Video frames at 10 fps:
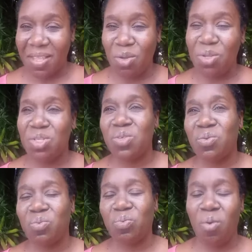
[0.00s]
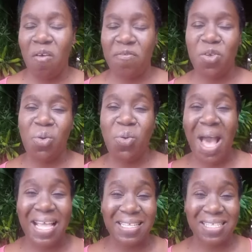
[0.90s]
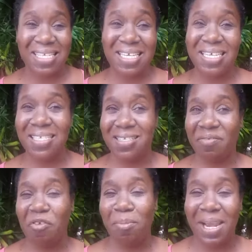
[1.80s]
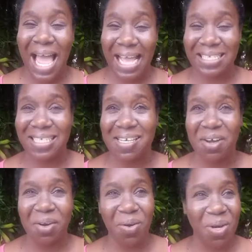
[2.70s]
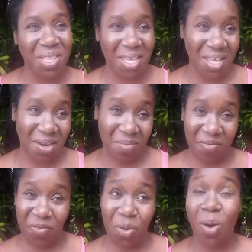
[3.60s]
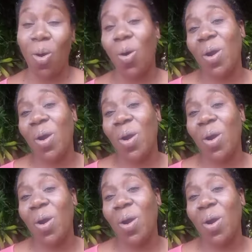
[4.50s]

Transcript: Those of you who had seeds from last year or the year before,